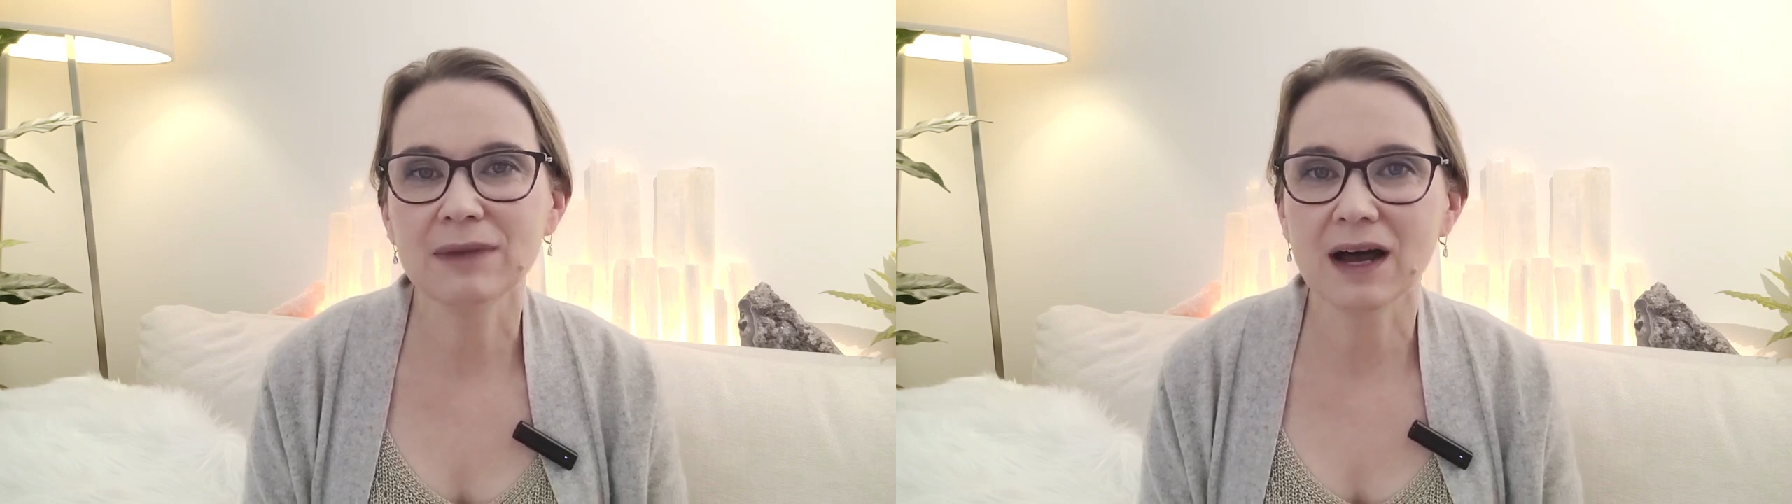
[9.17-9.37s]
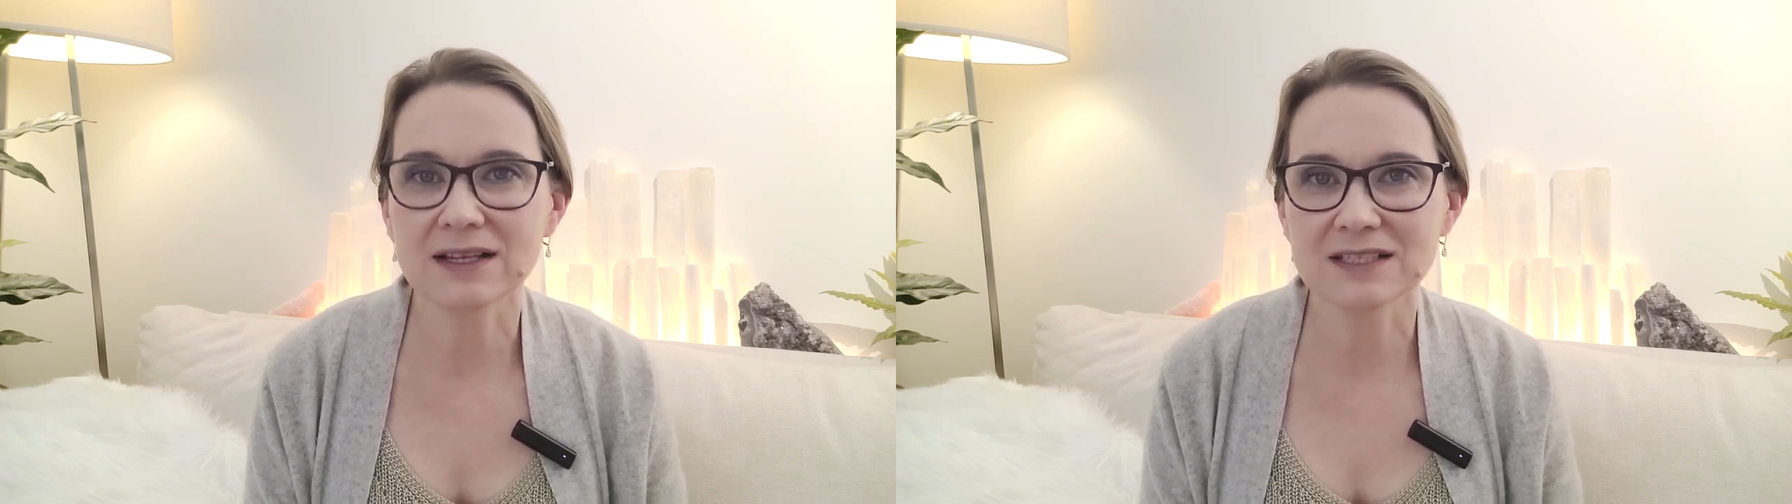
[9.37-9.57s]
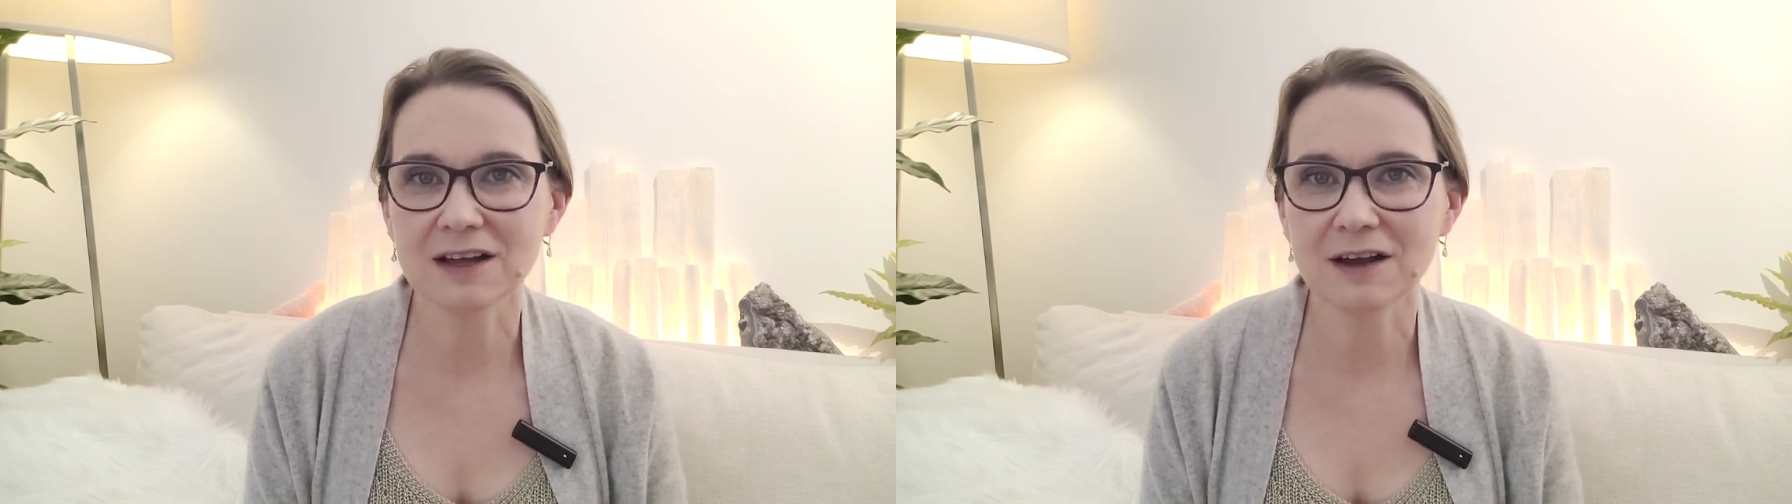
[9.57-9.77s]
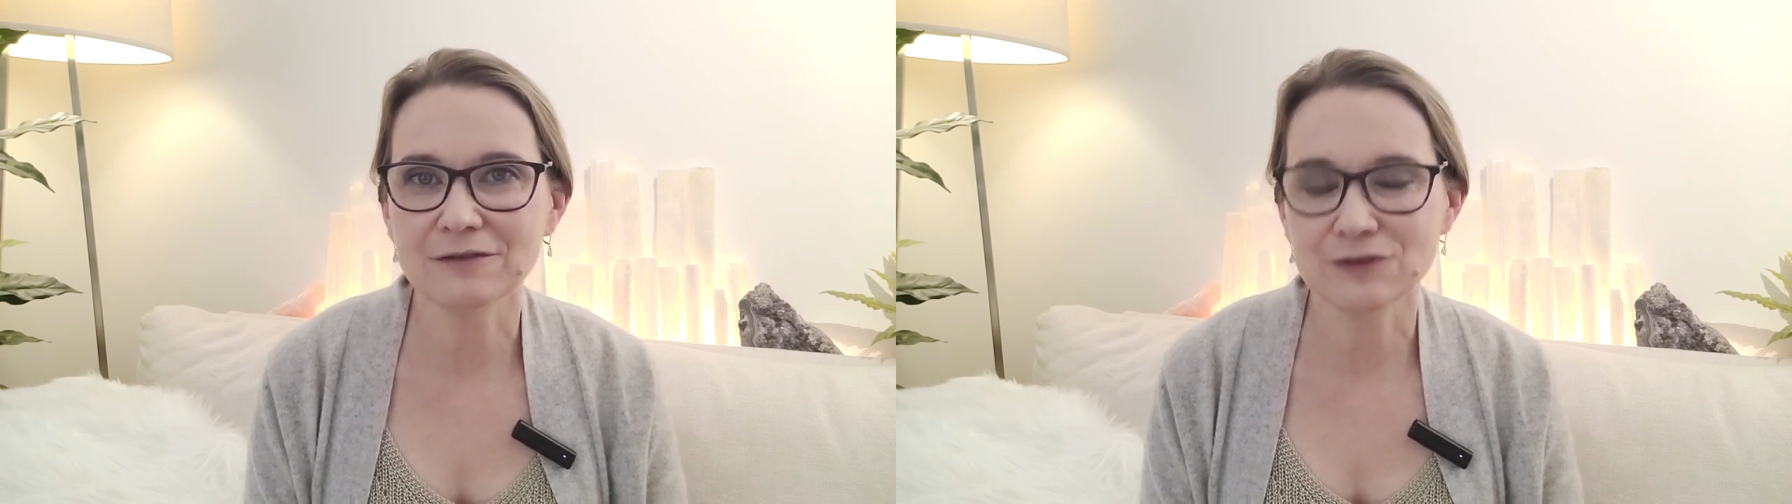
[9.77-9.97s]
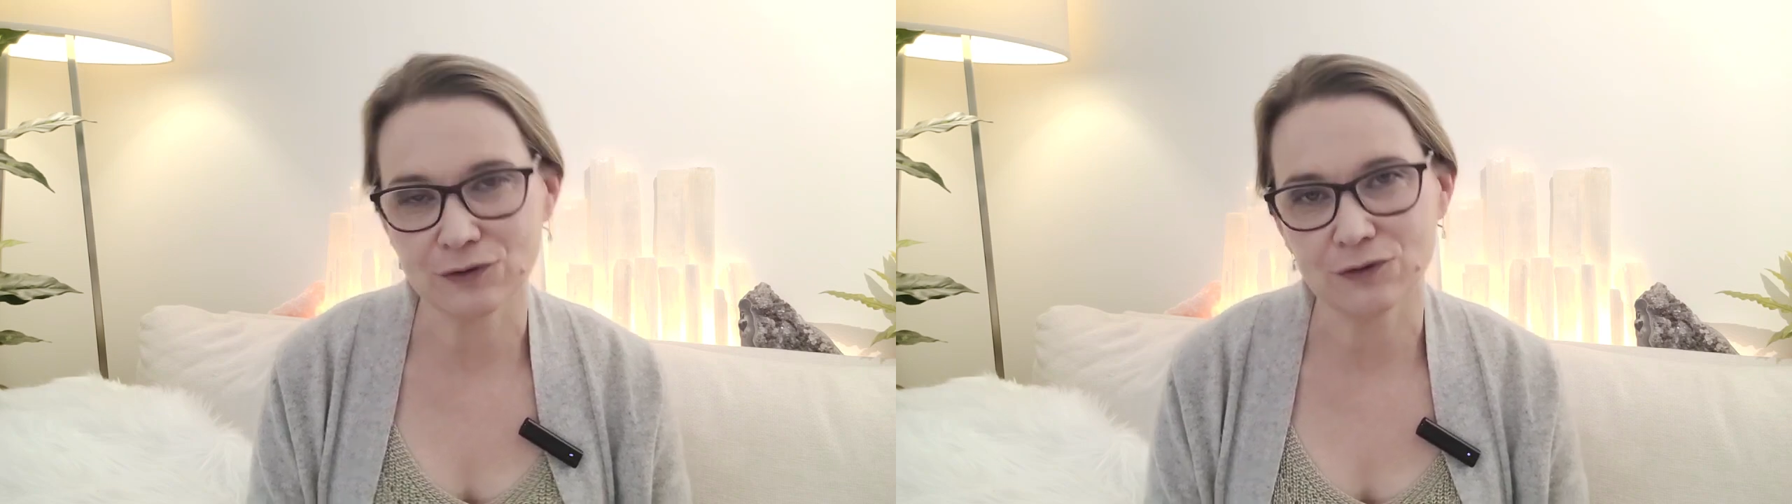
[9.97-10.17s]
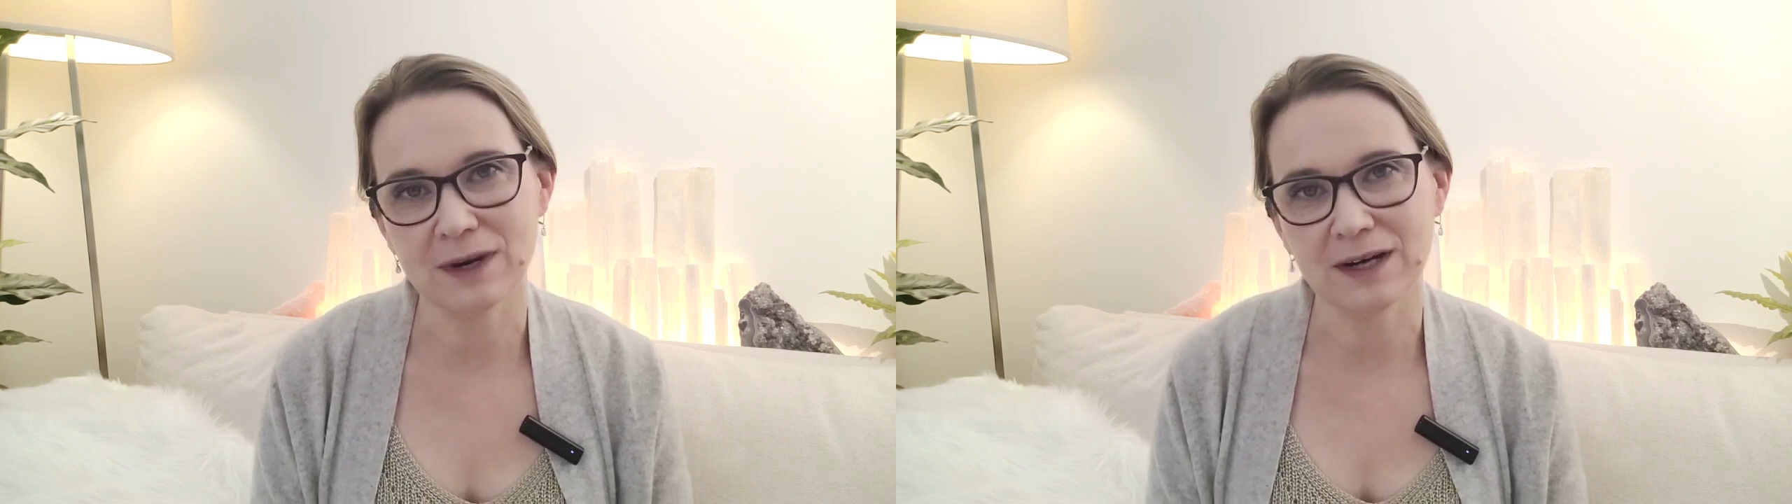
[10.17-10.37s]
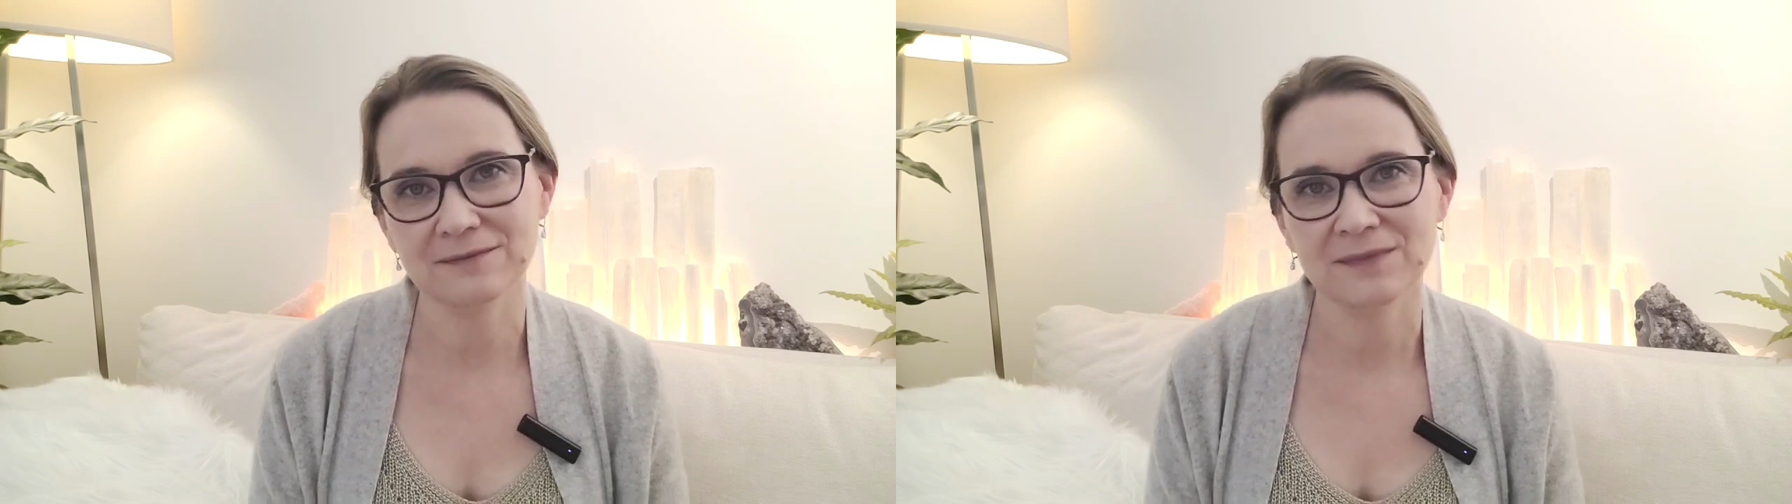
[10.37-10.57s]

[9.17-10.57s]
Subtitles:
past life trauma.